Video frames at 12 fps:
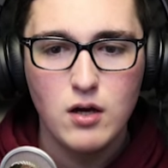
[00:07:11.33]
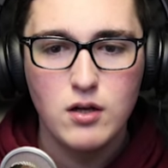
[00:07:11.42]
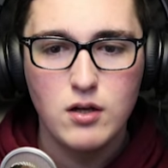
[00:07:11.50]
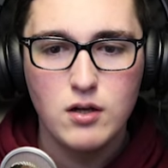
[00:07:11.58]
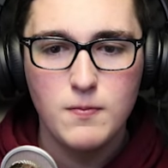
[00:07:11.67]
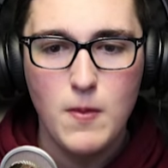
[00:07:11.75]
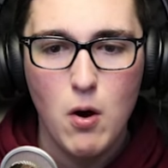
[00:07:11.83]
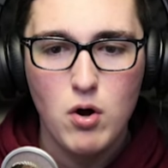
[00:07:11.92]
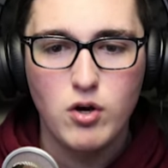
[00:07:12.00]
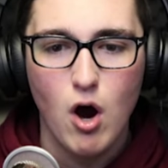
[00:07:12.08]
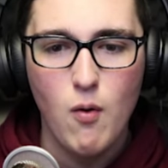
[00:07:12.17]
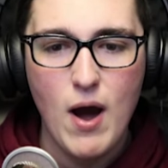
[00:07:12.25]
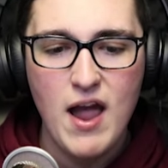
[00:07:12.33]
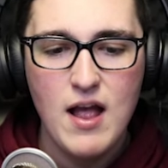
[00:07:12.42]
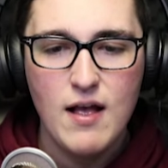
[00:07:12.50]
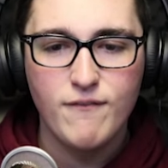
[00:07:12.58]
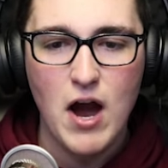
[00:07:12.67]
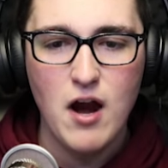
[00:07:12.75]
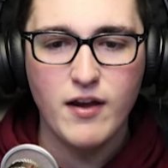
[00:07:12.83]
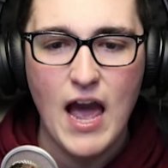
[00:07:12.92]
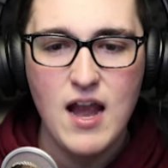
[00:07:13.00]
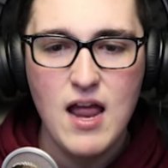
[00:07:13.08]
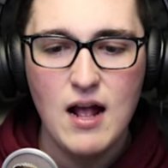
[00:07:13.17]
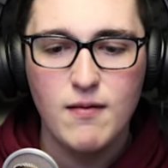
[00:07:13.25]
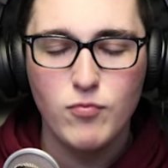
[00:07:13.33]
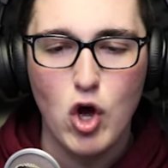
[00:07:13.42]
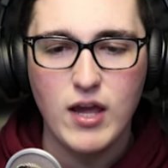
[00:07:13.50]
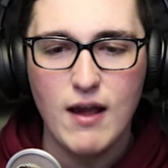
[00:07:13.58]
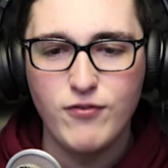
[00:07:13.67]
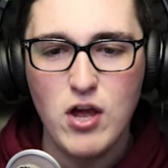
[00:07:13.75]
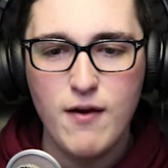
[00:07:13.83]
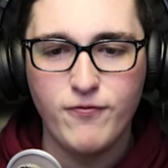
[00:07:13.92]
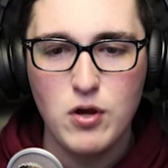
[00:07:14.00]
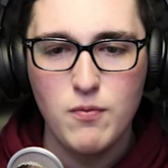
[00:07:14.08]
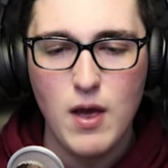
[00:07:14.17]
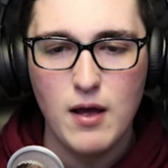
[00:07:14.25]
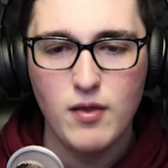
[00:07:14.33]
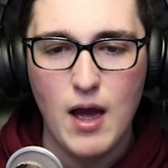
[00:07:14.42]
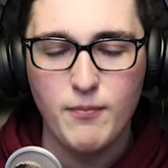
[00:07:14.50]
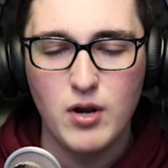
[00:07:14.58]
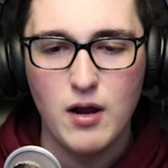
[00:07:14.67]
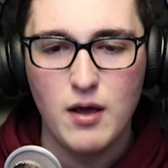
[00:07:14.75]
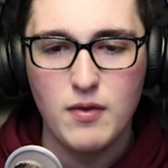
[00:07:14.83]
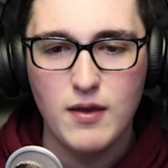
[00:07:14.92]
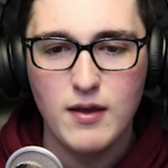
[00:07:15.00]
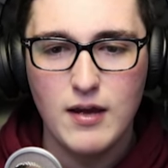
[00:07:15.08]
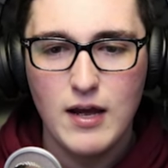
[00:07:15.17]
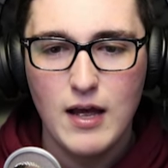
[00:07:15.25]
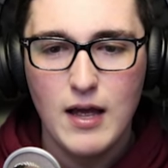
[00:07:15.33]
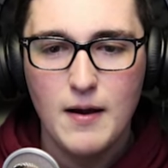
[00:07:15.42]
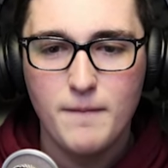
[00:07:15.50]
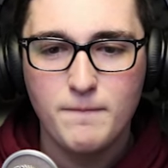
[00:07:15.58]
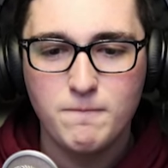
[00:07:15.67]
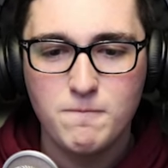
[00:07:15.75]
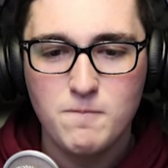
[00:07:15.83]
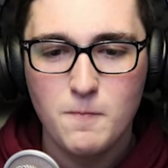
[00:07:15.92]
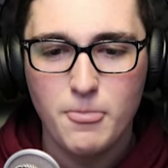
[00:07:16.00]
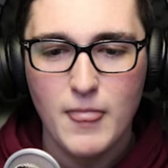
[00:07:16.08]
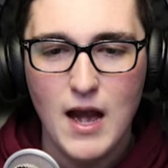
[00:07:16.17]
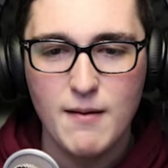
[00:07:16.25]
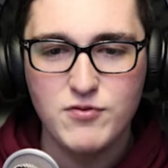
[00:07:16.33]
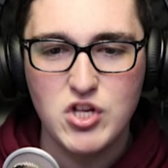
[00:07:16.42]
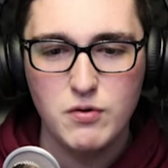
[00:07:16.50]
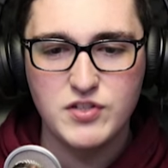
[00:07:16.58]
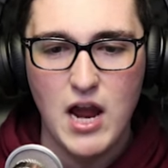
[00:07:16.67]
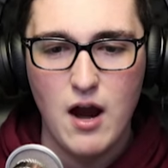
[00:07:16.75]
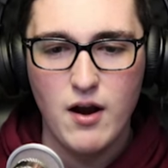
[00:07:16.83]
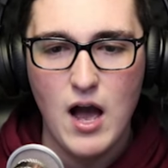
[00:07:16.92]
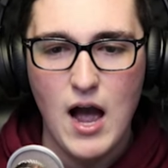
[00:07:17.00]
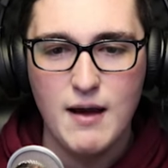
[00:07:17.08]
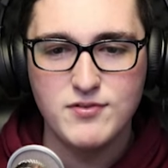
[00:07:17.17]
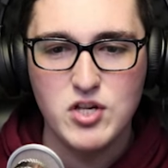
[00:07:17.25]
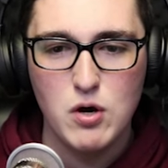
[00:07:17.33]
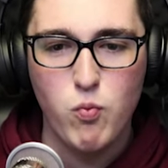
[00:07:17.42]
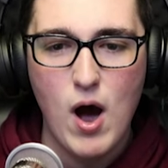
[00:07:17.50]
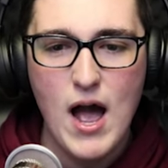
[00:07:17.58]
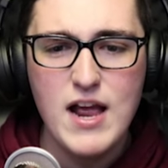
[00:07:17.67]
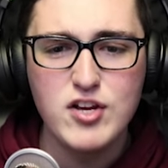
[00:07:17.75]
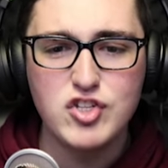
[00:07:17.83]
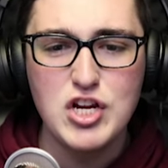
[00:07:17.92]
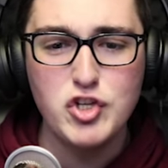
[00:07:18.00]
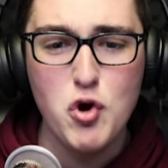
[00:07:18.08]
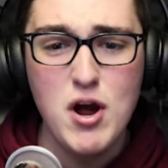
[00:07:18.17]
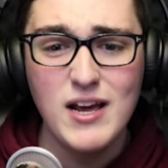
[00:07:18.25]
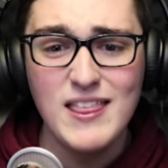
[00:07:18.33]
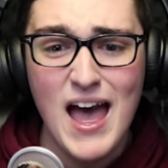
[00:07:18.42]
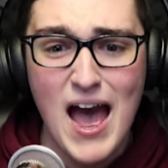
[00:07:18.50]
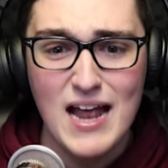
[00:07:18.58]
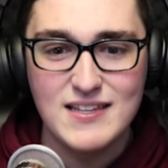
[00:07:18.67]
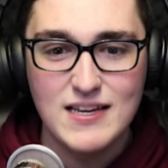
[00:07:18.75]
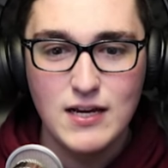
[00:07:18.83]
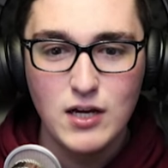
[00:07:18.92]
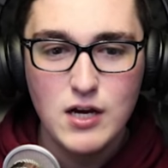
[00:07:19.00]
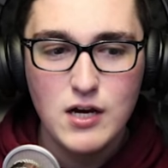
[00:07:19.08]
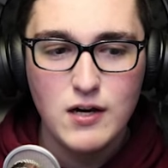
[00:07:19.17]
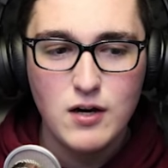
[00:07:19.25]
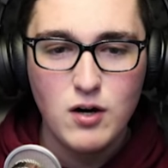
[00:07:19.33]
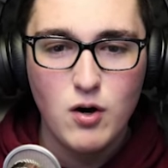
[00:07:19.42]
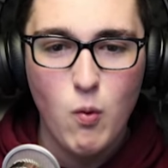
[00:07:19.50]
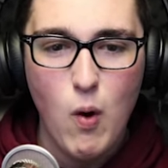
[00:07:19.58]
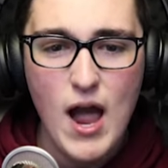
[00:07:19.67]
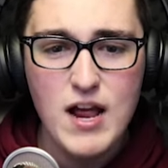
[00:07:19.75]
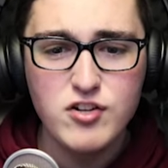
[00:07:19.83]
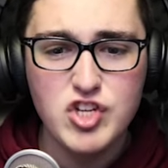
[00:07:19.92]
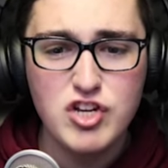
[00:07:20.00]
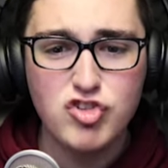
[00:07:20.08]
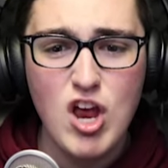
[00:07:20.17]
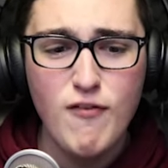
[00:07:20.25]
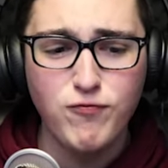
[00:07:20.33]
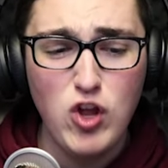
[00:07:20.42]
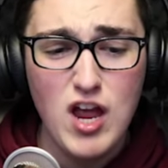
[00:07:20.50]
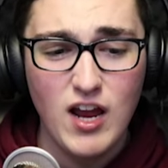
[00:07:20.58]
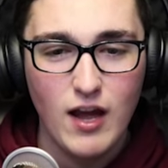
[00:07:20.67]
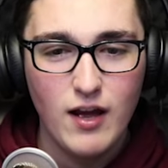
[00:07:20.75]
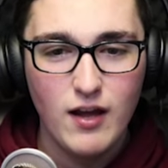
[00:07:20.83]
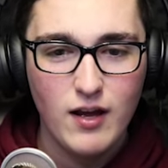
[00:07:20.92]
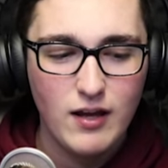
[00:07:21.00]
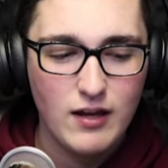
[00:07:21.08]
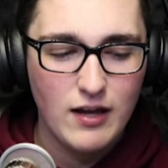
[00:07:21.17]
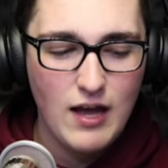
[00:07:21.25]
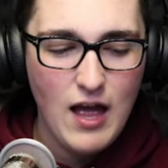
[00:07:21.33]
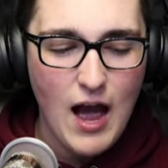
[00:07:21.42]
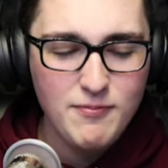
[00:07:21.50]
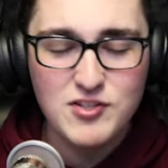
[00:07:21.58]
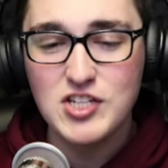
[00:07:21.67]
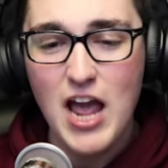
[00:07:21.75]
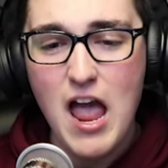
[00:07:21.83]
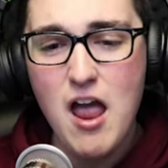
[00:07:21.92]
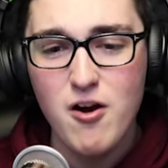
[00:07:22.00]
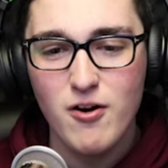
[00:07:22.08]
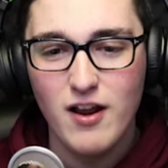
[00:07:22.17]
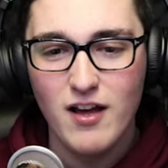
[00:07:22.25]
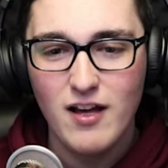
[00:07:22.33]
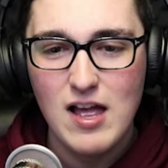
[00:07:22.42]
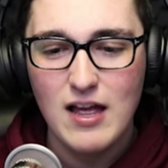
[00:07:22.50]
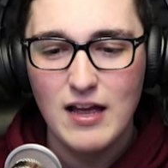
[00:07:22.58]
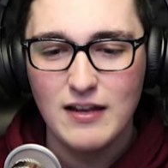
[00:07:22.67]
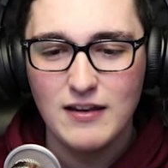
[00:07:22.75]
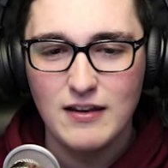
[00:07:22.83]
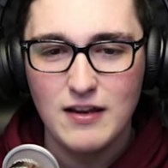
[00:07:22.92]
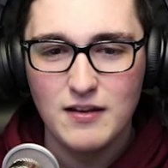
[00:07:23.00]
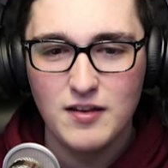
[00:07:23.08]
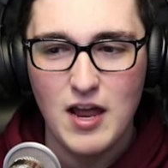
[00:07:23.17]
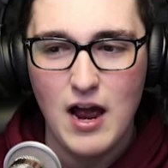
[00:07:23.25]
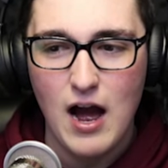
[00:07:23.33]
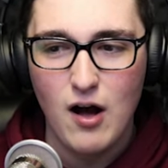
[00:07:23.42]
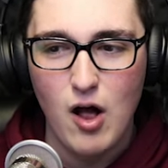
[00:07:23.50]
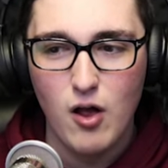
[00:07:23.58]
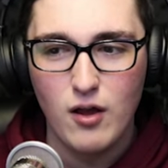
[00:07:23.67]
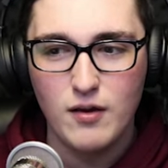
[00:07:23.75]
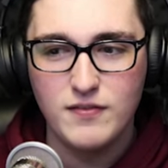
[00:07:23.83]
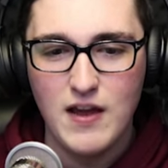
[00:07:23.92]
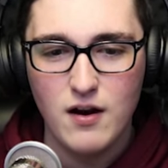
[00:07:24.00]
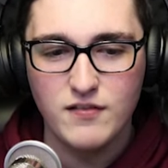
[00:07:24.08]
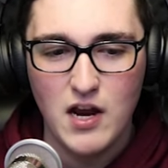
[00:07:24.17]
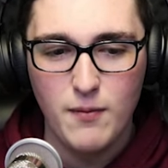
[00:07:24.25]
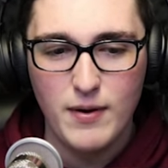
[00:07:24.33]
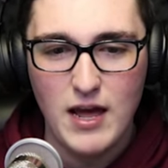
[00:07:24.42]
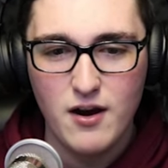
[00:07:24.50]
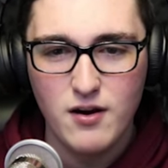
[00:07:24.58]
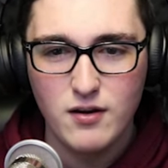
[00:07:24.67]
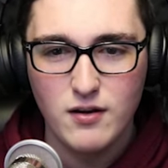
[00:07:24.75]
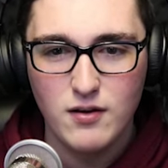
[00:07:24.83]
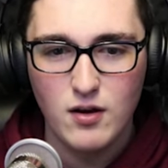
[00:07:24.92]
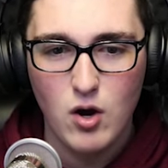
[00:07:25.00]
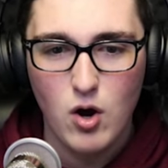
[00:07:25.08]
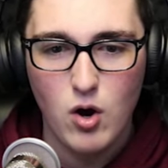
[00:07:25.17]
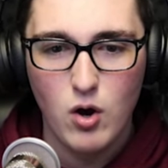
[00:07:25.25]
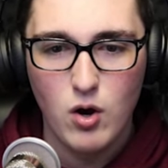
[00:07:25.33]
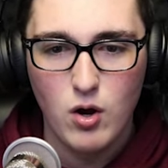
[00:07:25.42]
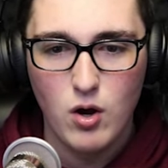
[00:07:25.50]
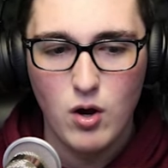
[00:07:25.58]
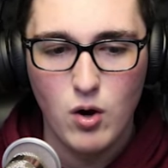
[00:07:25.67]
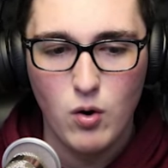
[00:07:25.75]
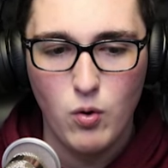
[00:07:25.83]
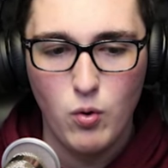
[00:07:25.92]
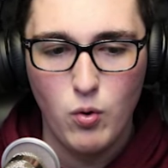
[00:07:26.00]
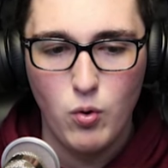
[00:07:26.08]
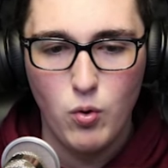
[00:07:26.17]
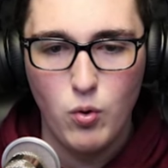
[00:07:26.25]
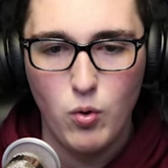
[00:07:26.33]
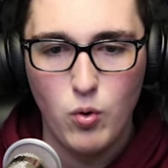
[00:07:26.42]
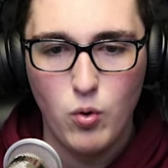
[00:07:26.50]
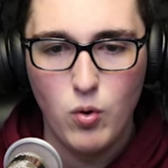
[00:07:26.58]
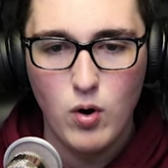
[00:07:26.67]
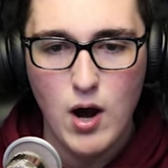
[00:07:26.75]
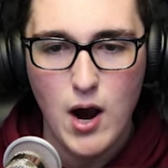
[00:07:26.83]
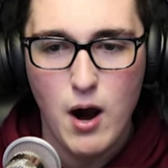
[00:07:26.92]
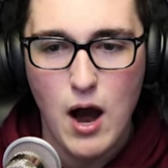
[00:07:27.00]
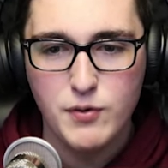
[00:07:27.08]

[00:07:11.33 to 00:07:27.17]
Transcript: She's breaking. Go away, Firecat. Look, if if you, I, am You can't even be a bookshelf on this. I'm map. so scared. I'm so. Why is she doing that? Why is she shifting? I'm scared. Yeah, I'll, I'll calm down. Dare, dare Maybe she's her. typing something in chat. Ooh. Oh, I'm scared for my life.